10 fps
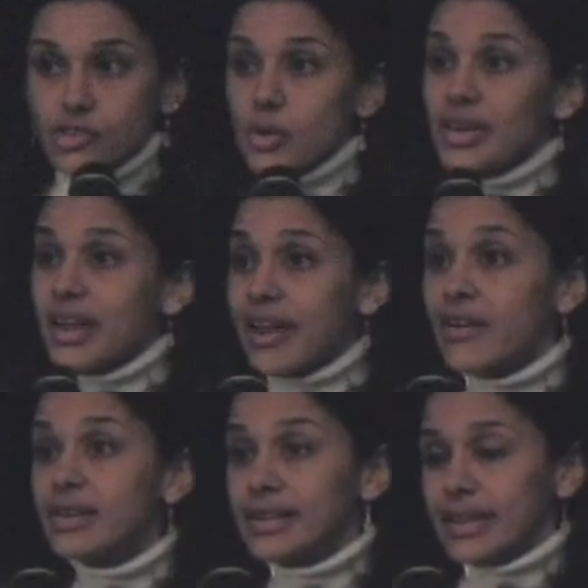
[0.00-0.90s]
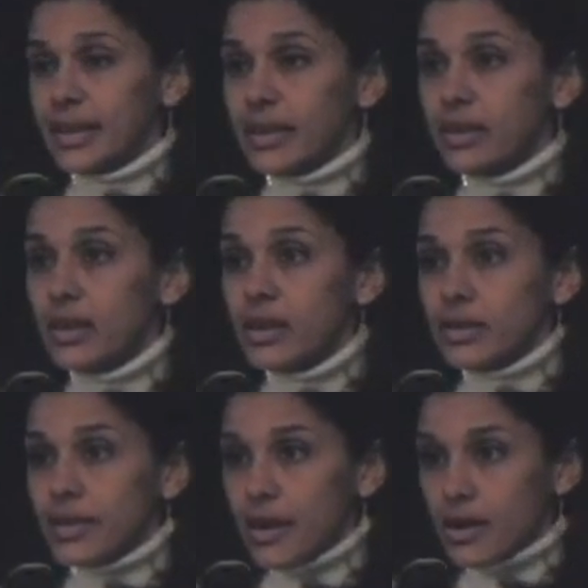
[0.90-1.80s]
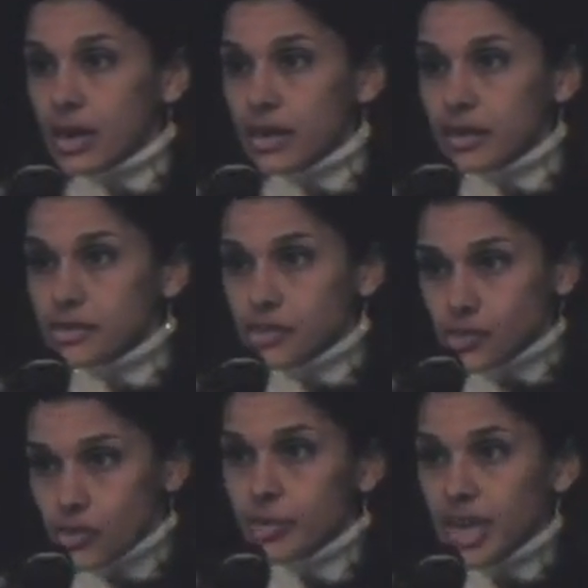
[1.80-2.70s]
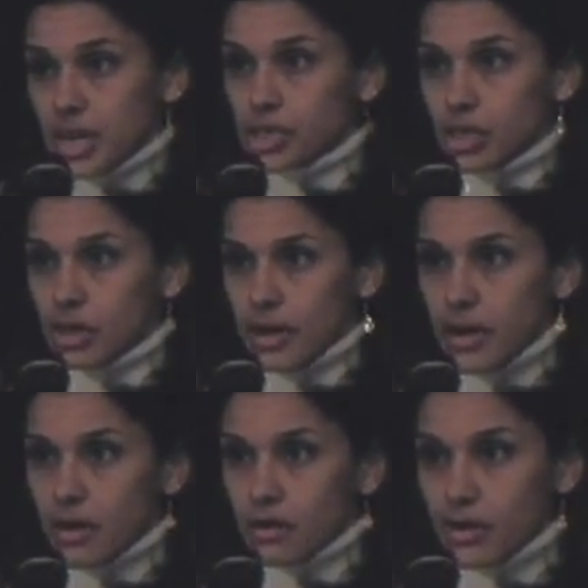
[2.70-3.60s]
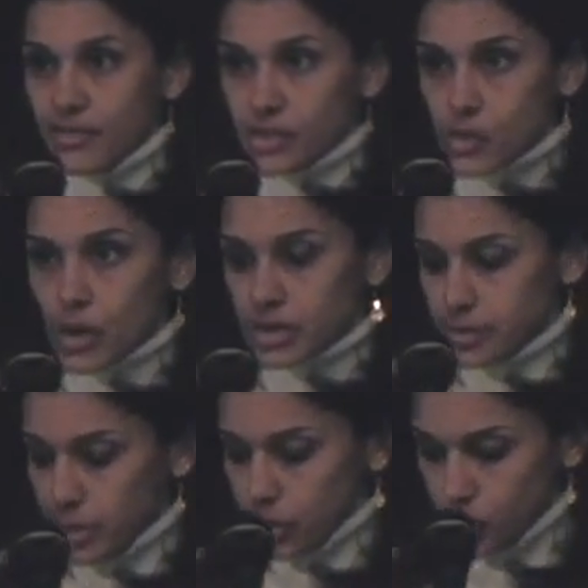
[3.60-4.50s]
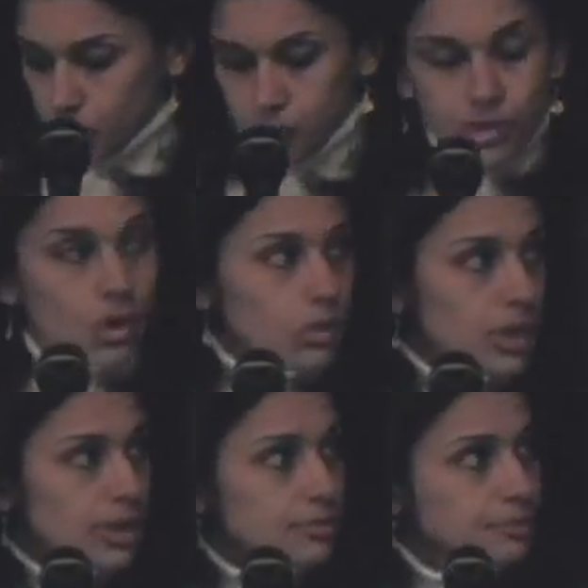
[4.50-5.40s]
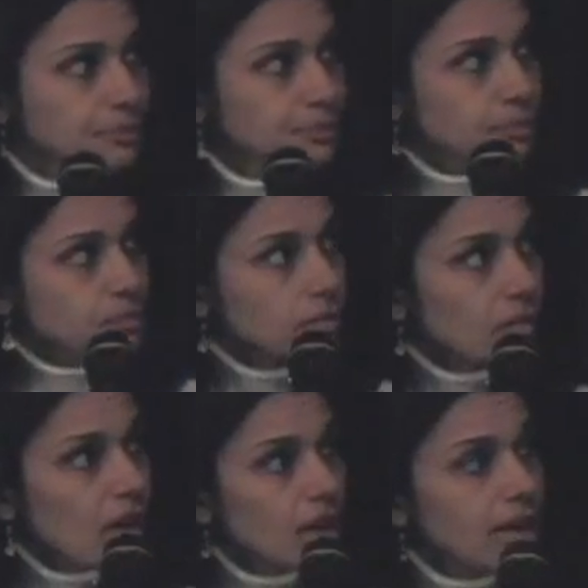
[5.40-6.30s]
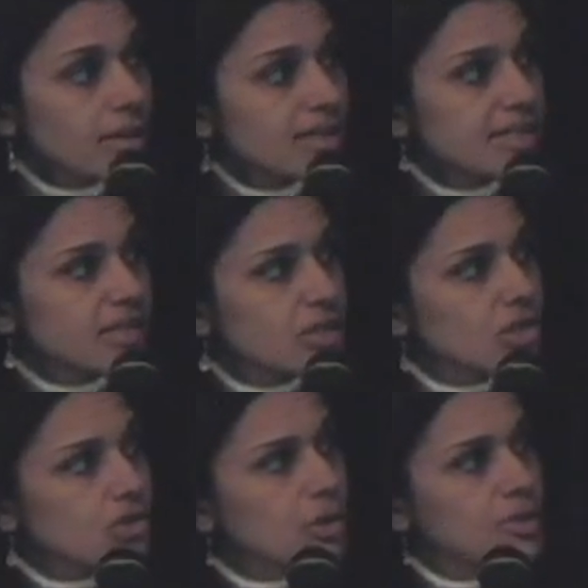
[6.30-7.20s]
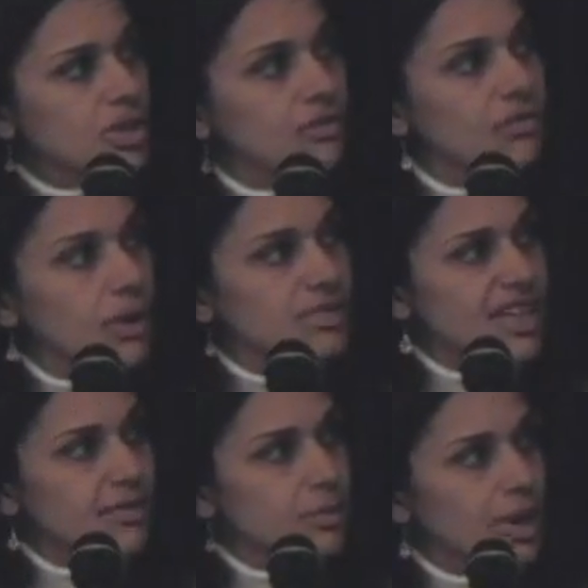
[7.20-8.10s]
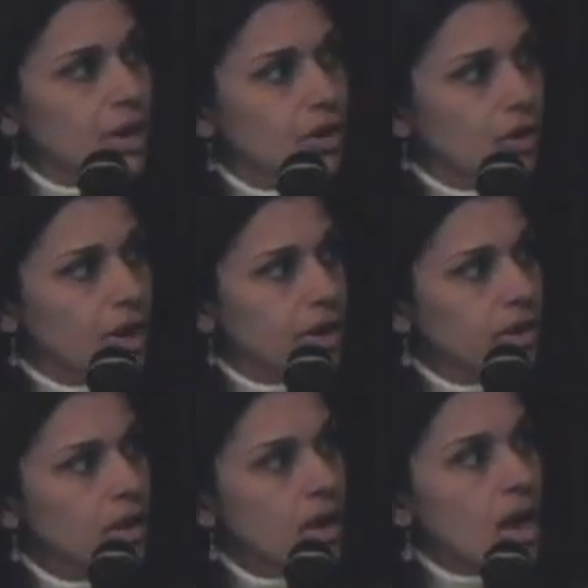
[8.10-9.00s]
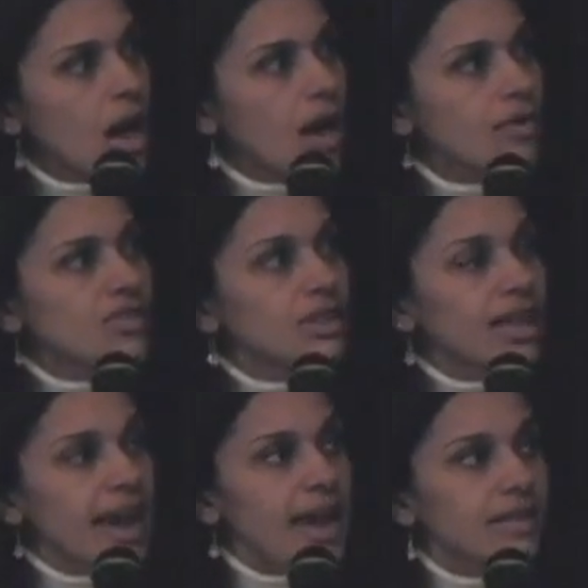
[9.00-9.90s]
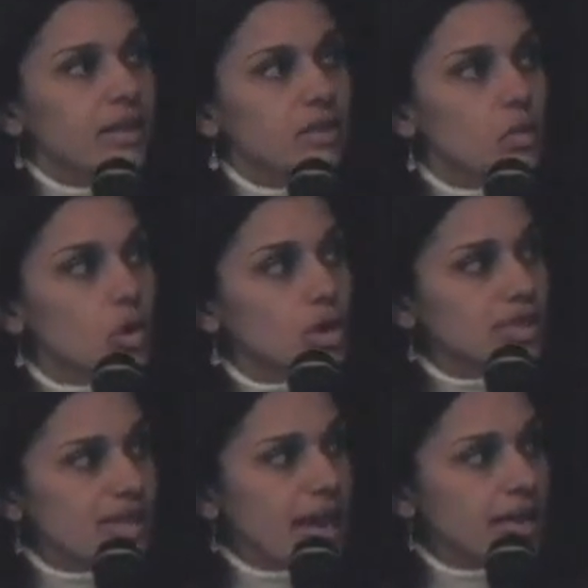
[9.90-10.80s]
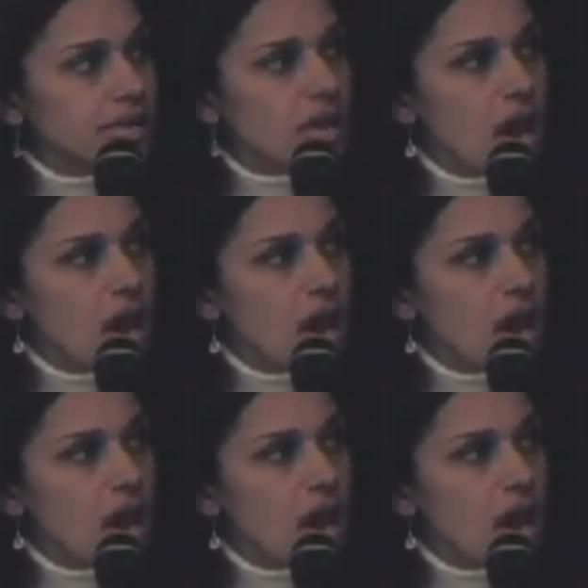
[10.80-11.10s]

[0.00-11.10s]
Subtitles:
So inherently, there is discrimination there, if it's going to be Jews only. Now, this is a description from David Ben-Gurion of the land that the World Zionist